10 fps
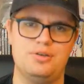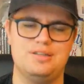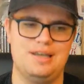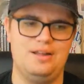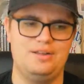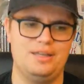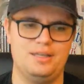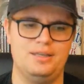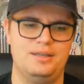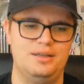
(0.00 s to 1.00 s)
tell
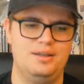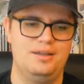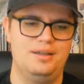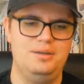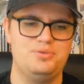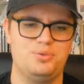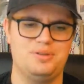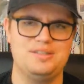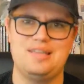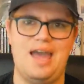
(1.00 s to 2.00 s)
he was
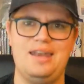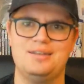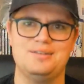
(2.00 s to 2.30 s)
really saddened.